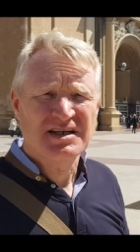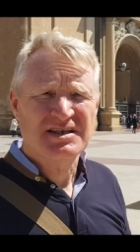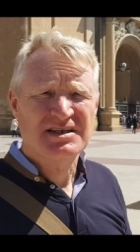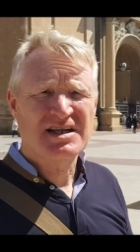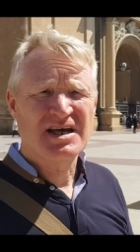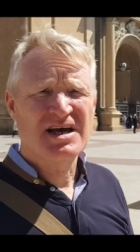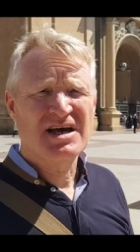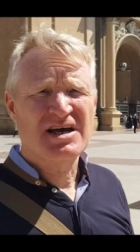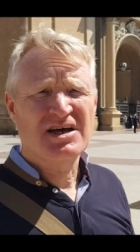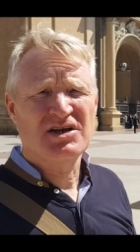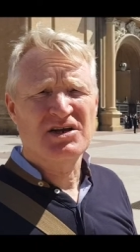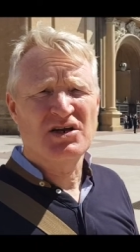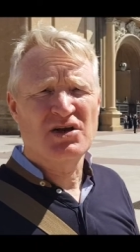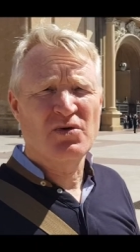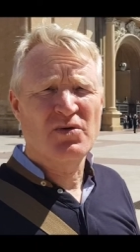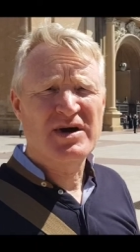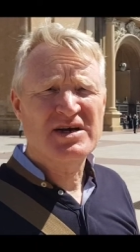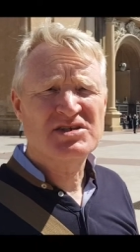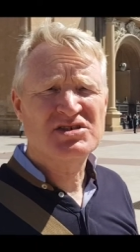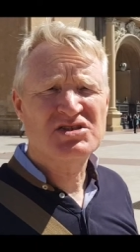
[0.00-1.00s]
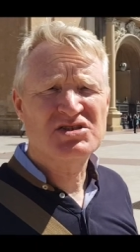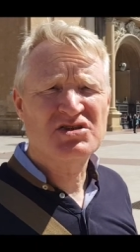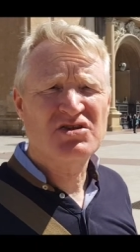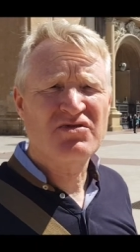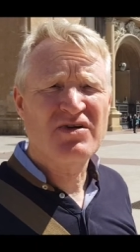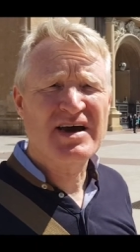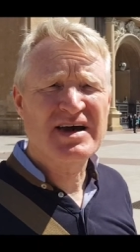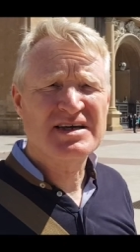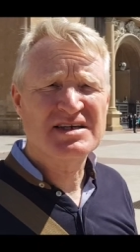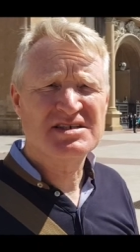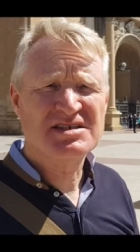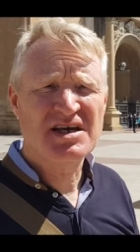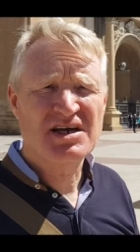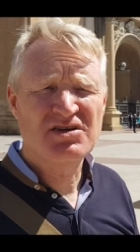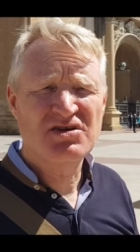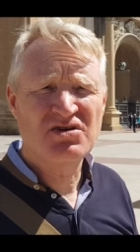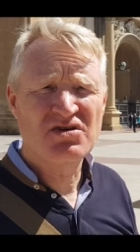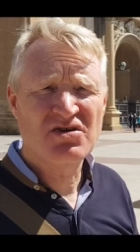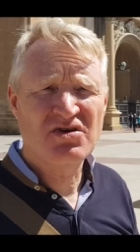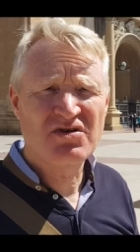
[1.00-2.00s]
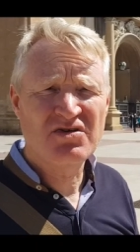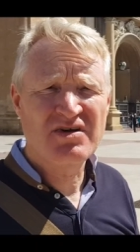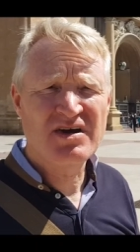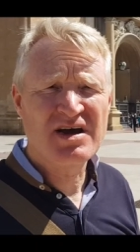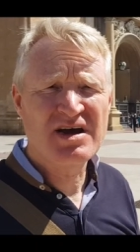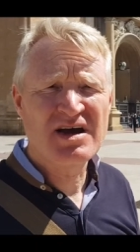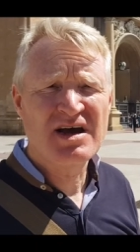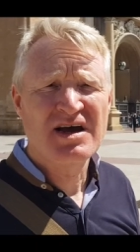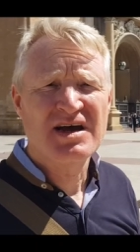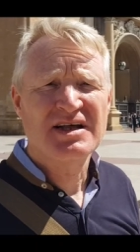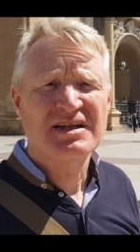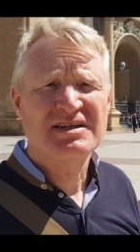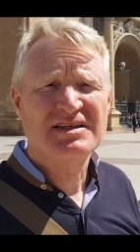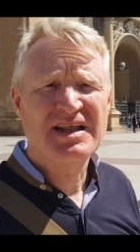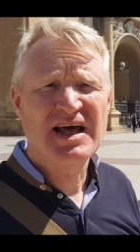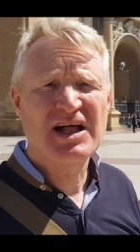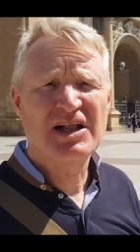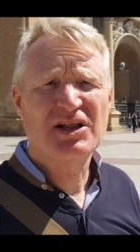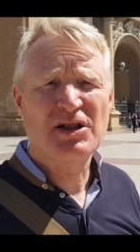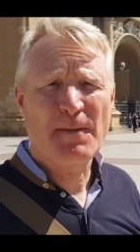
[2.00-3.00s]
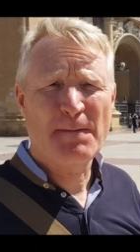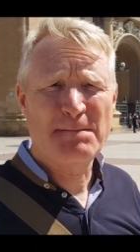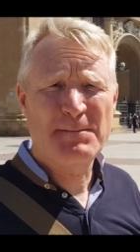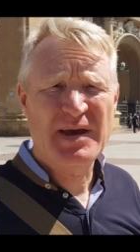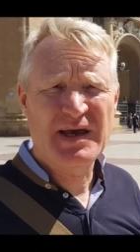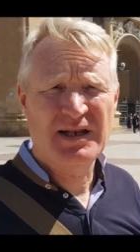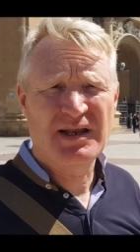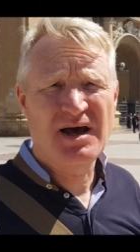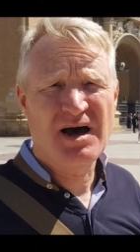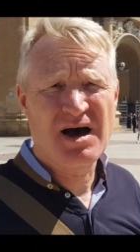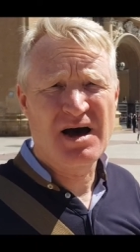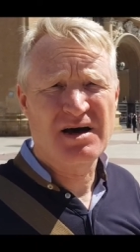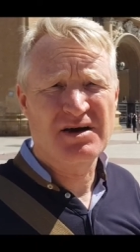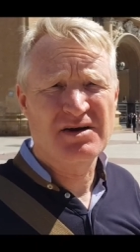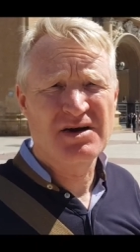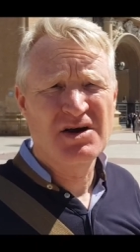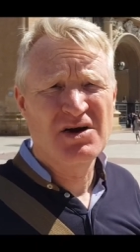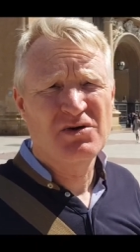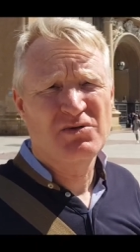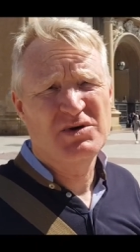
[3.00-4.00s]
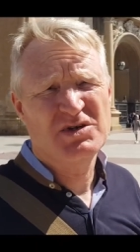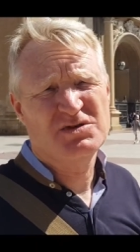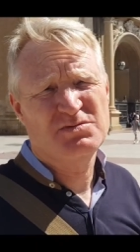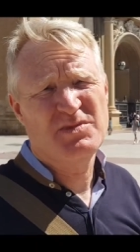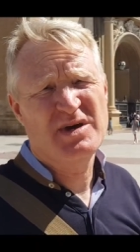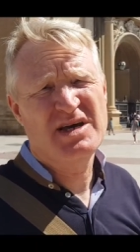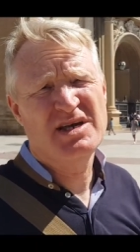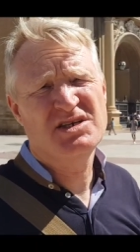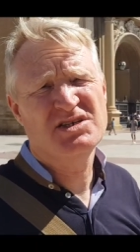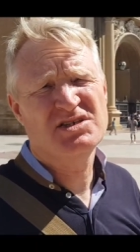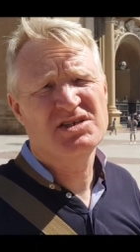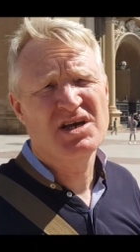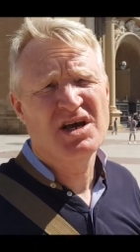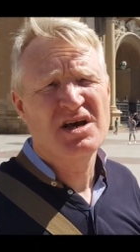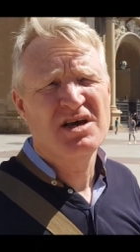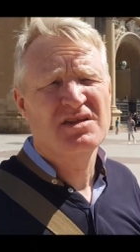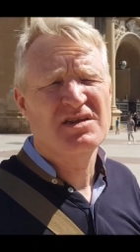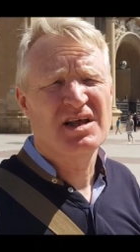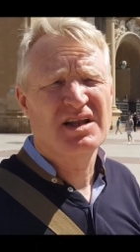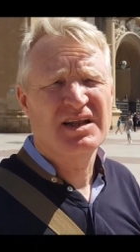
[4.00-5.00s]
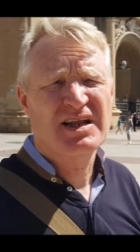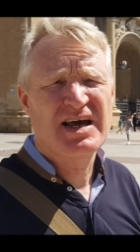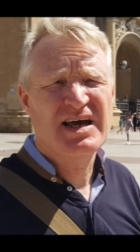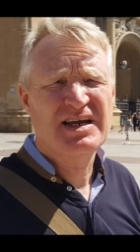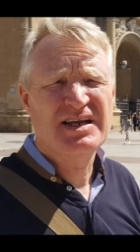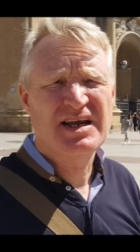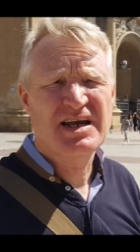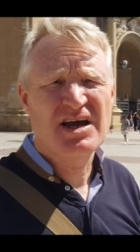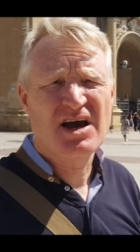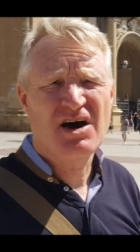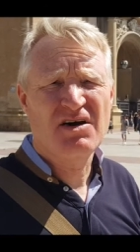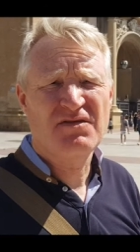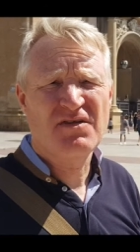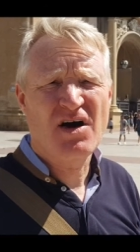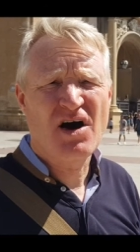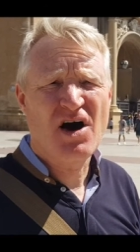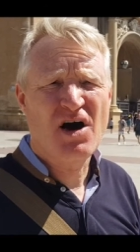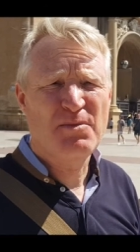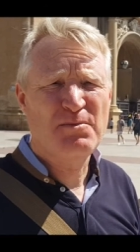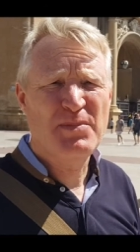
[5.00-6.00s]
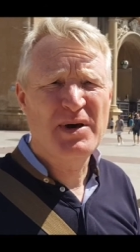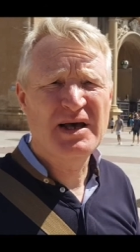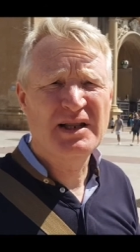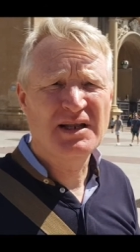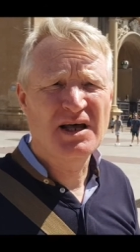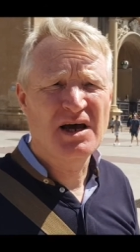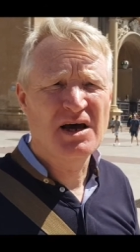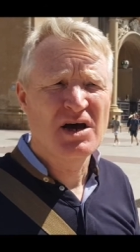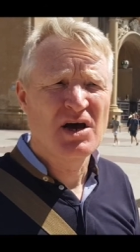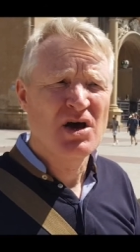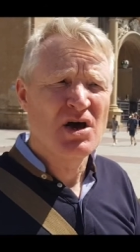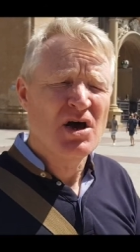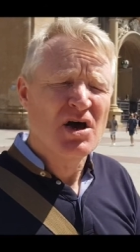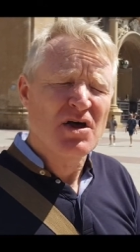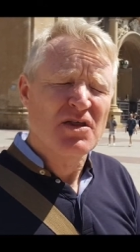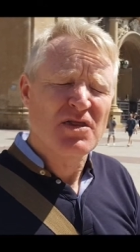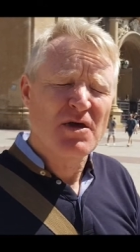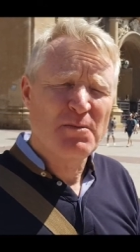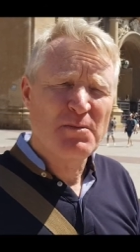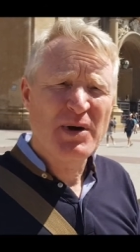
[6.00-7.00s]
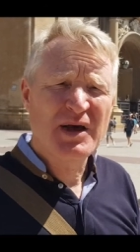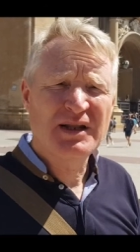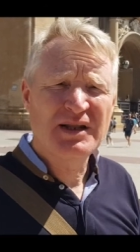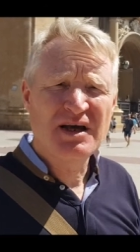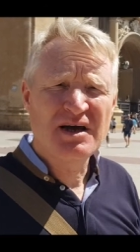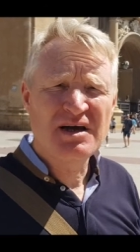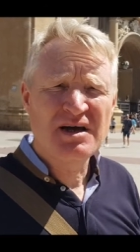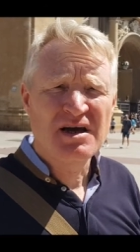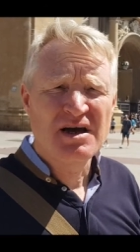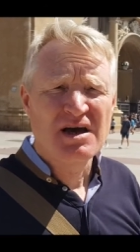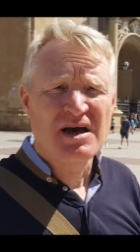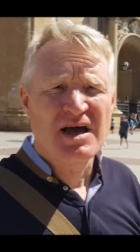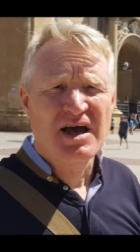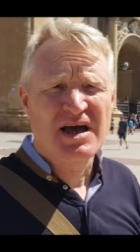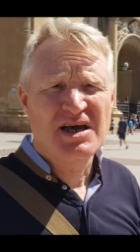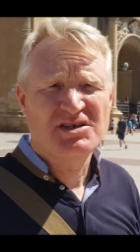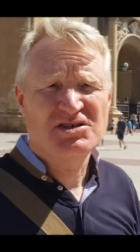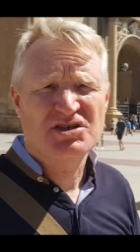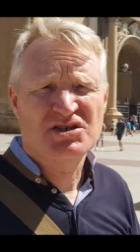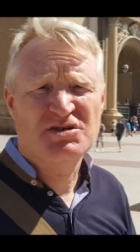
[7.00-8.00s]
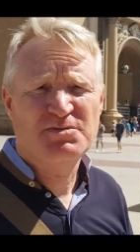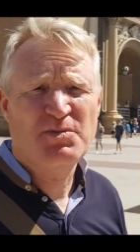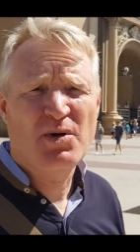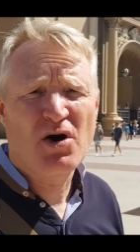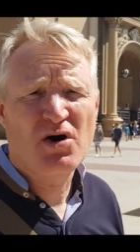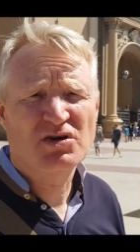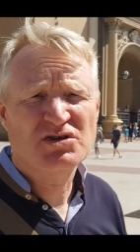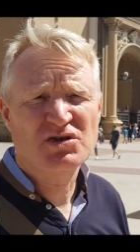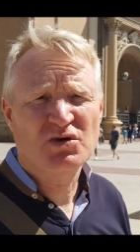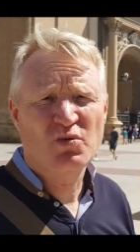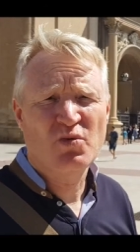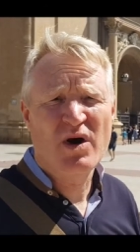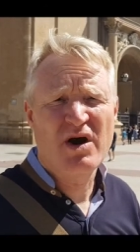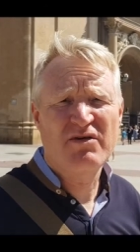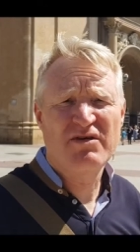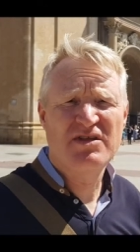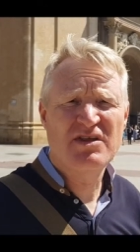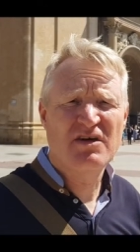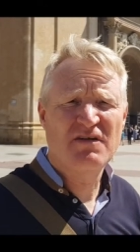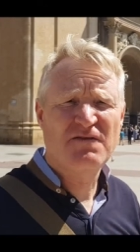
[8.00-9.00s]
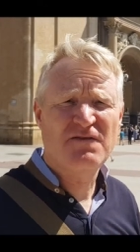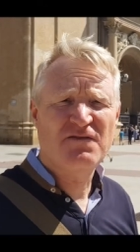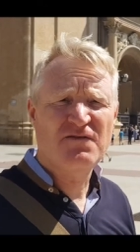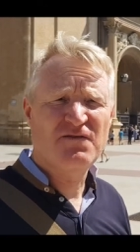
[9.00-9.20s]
de Nuestra Senora del Pilar, which means the Lady of our Pillar. The pillar is the spot where in the,